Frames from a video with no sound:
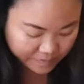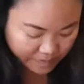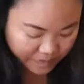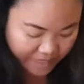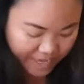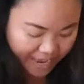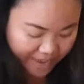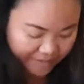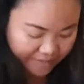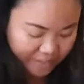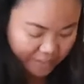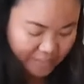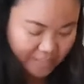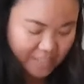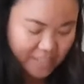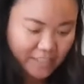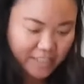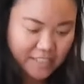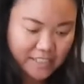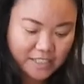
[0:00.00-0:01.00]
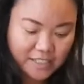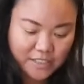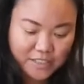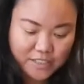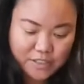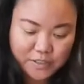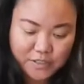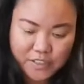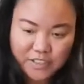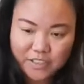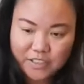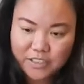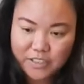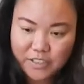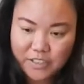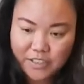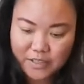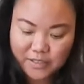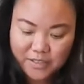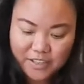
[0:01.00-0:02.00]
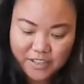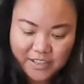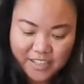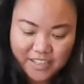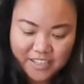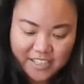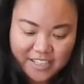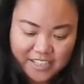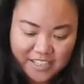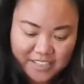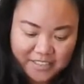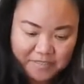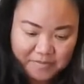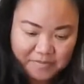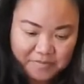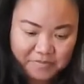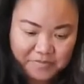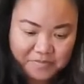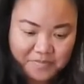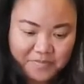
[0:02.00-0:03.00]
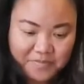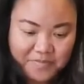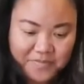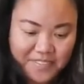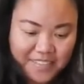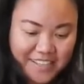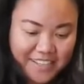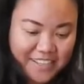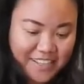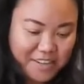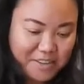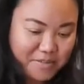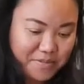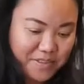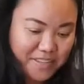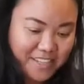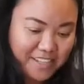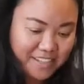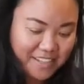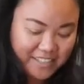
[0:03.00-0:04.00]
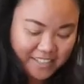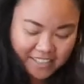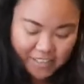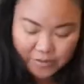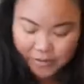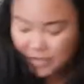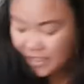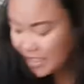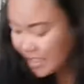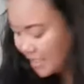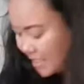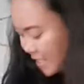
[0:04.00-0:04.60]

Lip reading: yes, so just got it on. Oh my god, what is